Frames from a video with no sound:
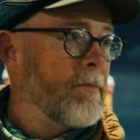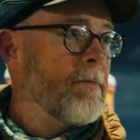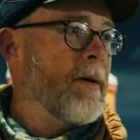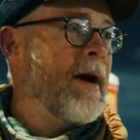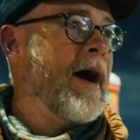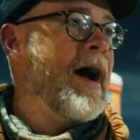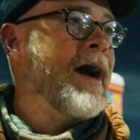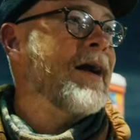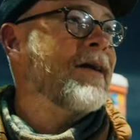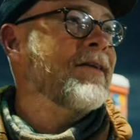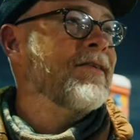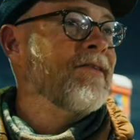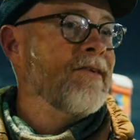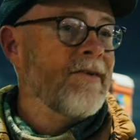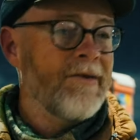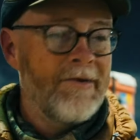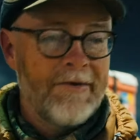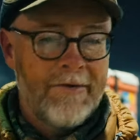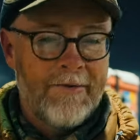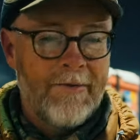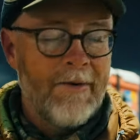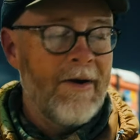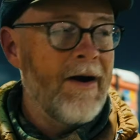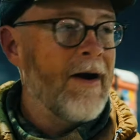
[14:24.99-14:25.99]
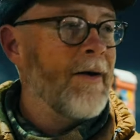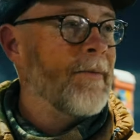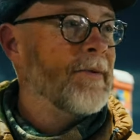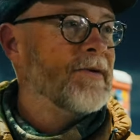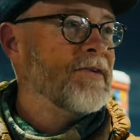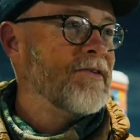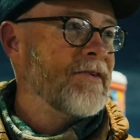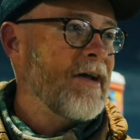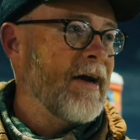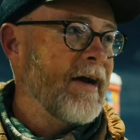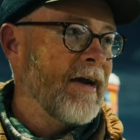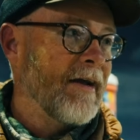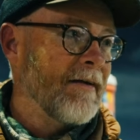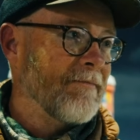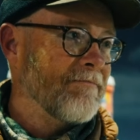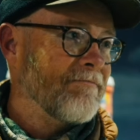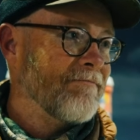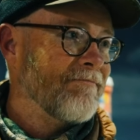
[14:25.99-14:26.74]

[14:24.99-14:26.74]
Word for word: back to where I was staying.